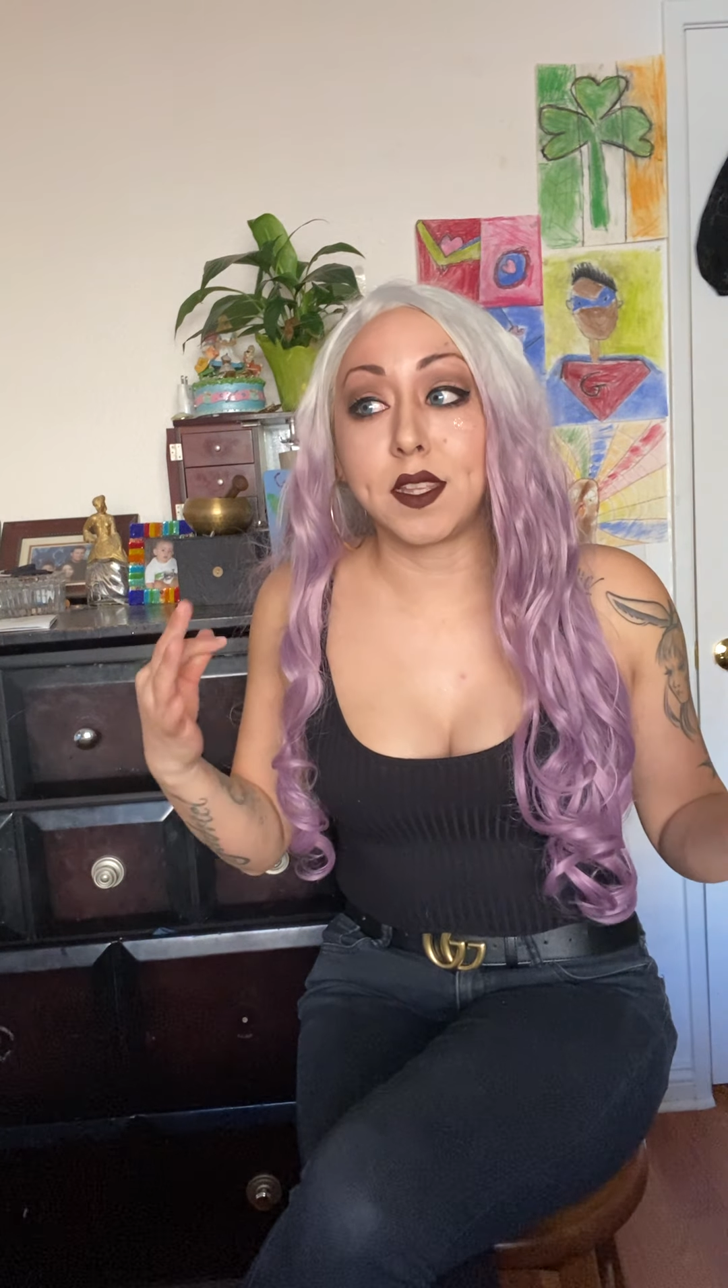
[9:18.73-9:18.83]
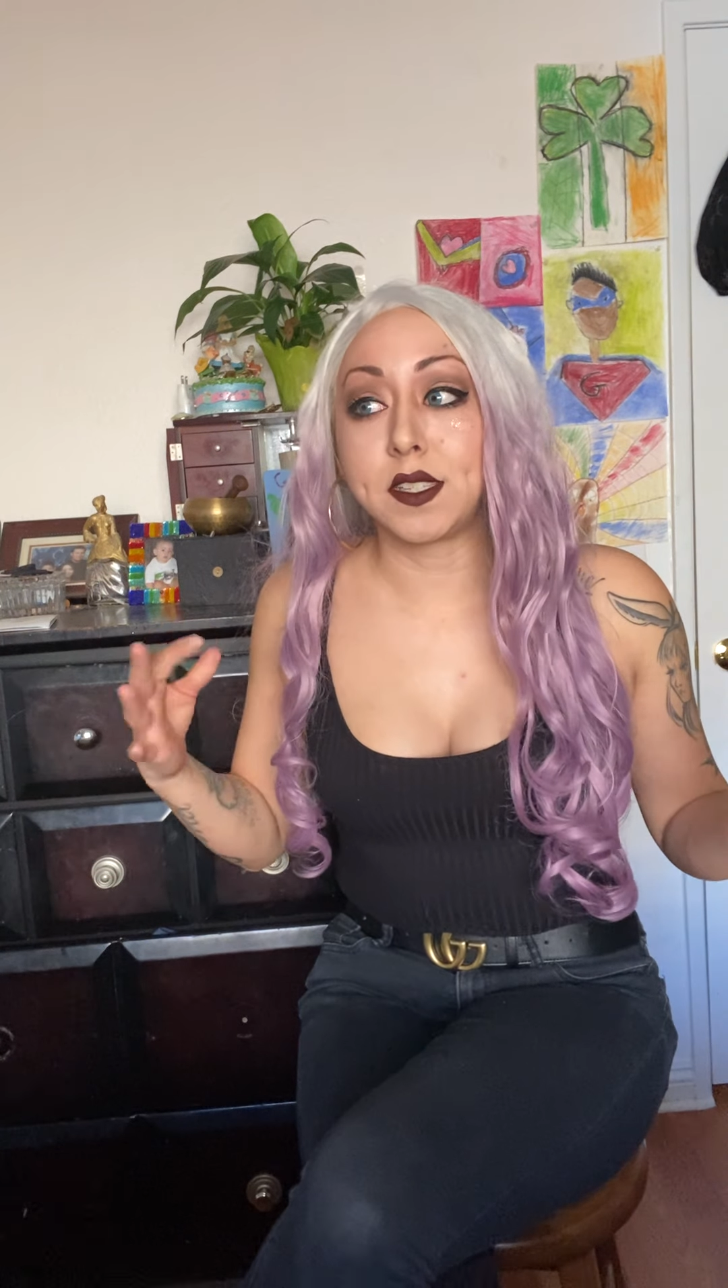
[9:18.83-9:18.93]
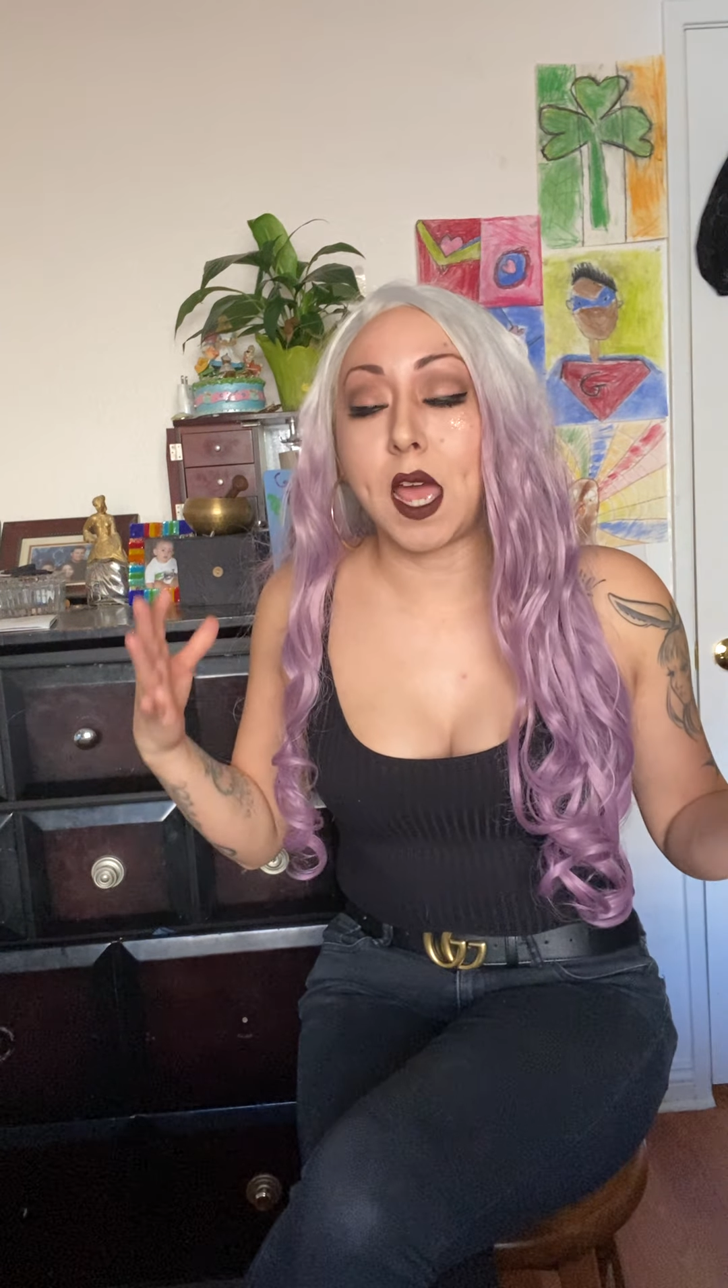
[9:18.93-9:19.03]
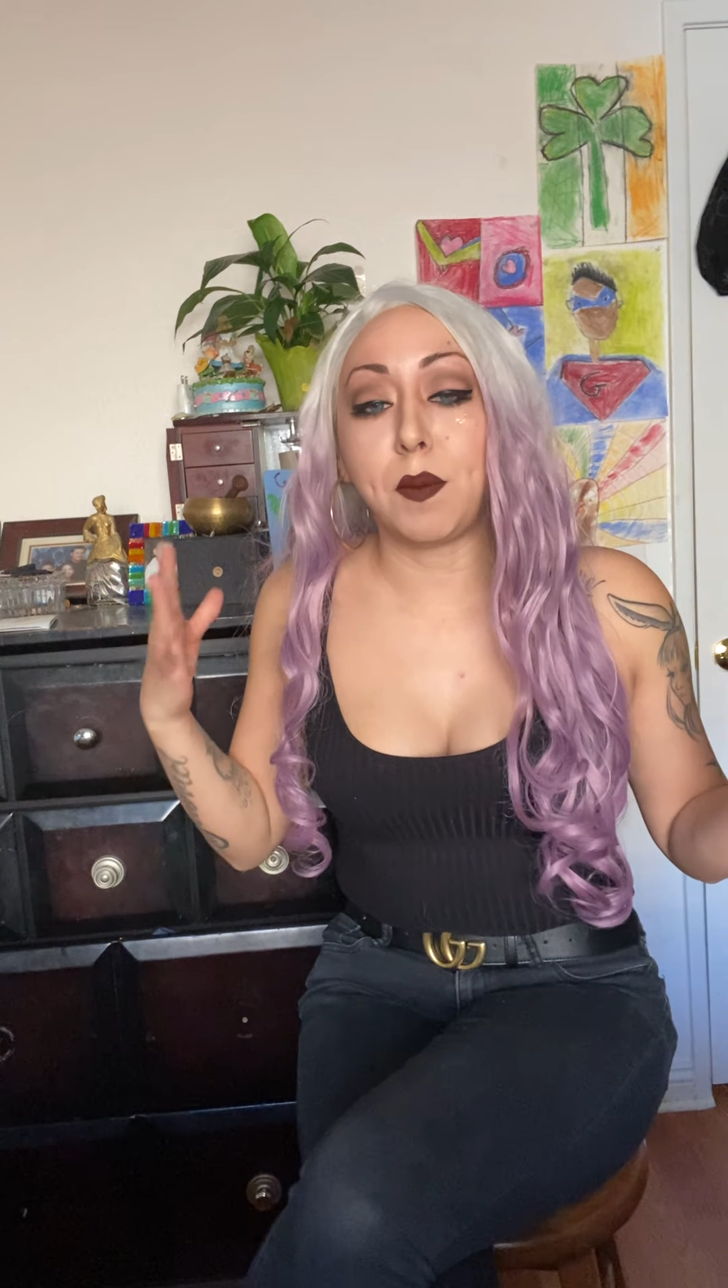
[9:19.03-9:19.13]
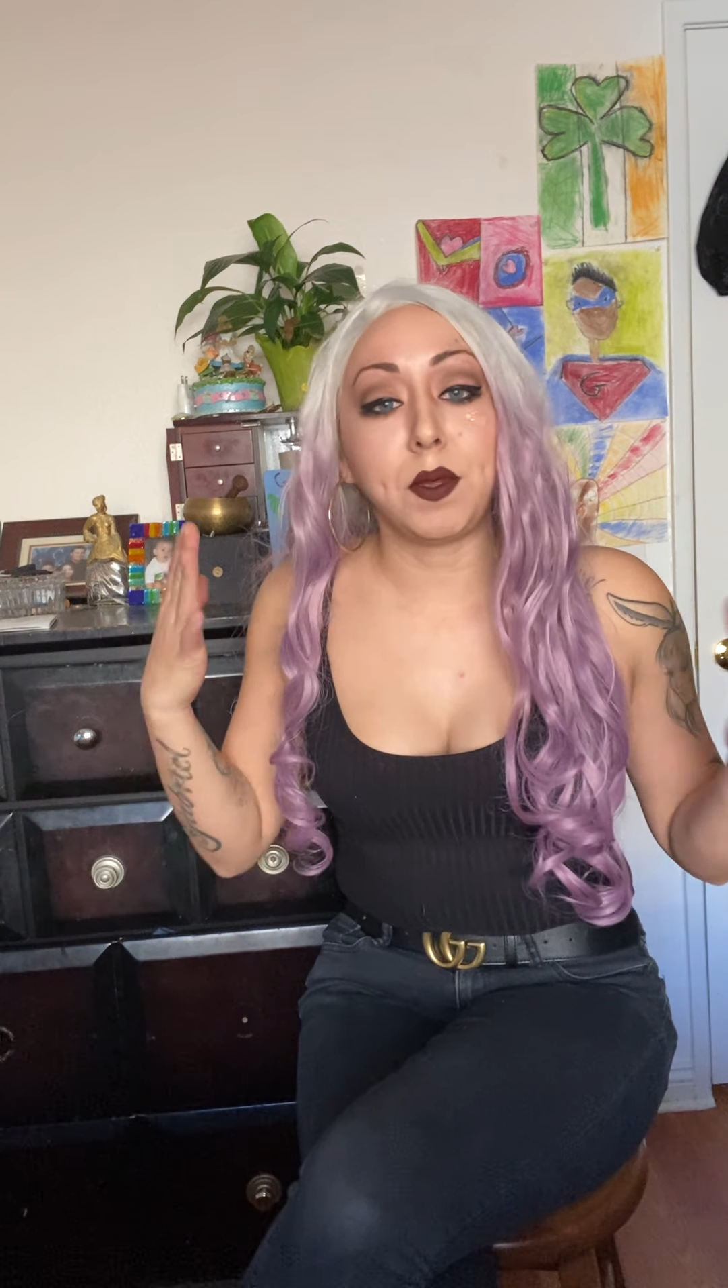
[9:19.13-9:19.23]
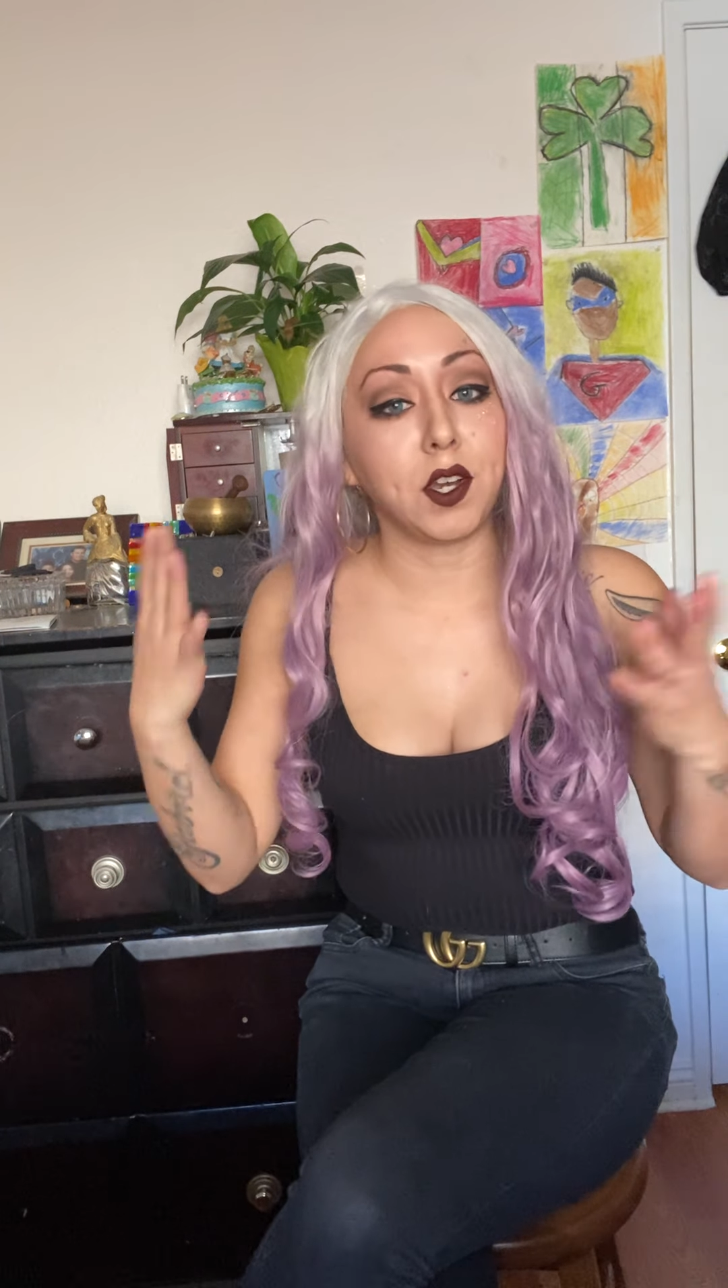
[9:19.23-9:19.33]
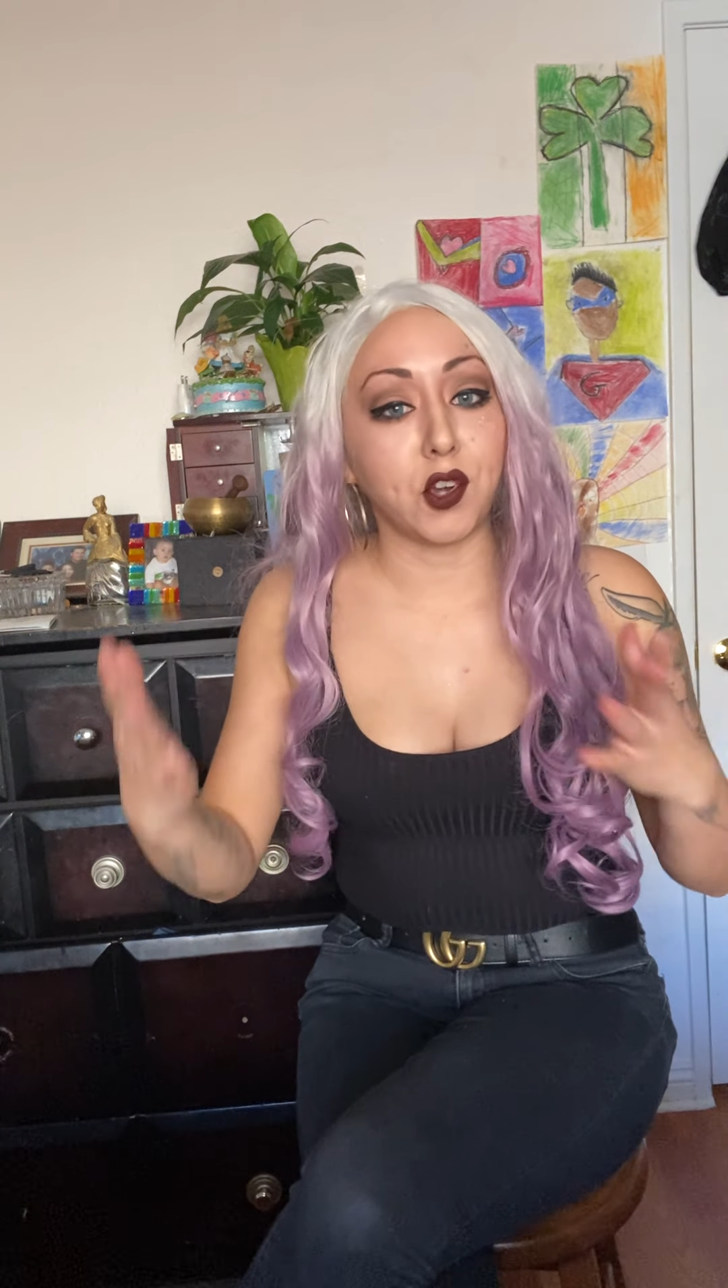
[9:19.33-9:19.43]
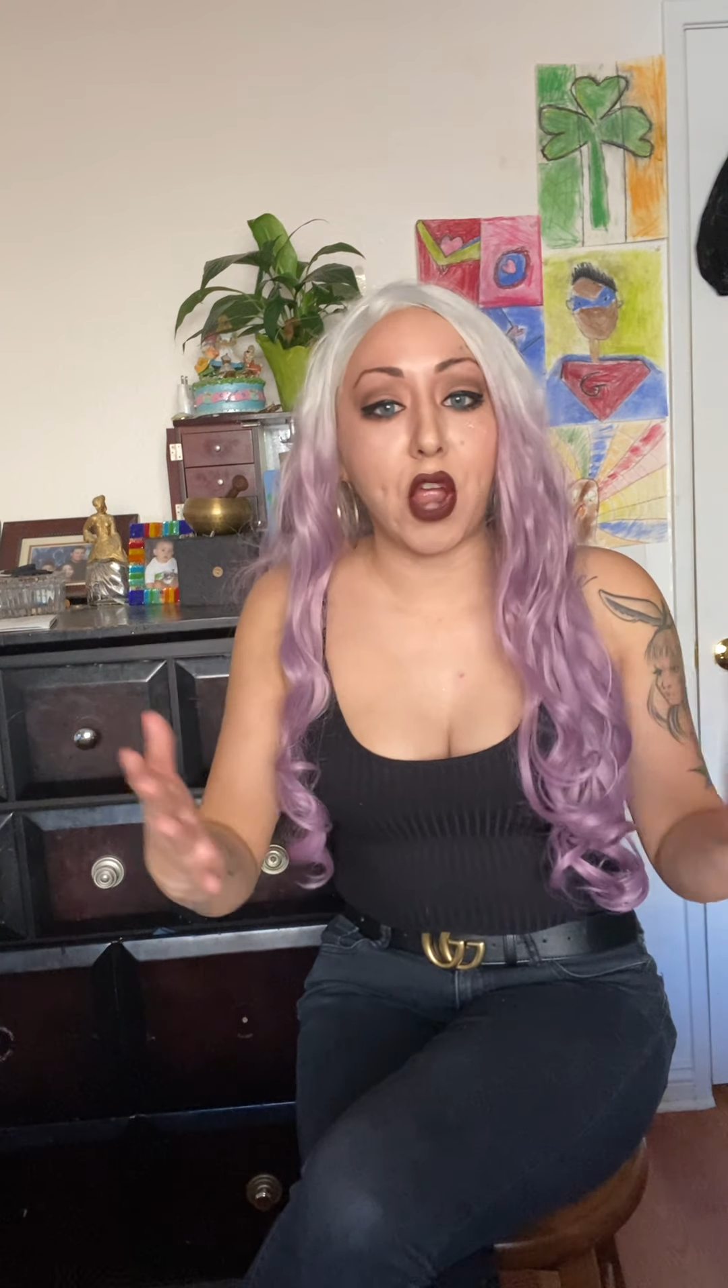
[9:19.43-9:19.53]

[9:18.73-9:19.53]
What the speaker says: is happening or